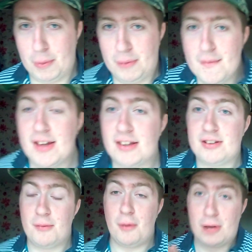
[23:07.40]
So
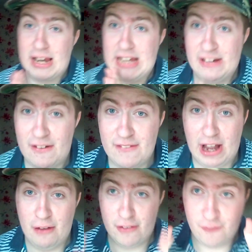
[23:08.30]
I'm going to leave that
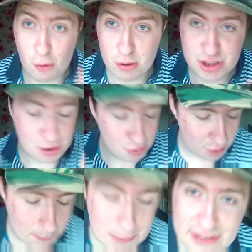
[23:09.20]
there, the fortune
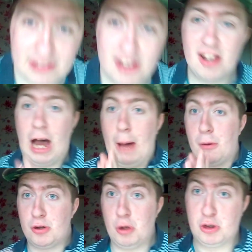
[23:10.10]
cookie business. I'm
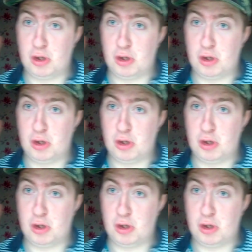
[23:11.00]
going to do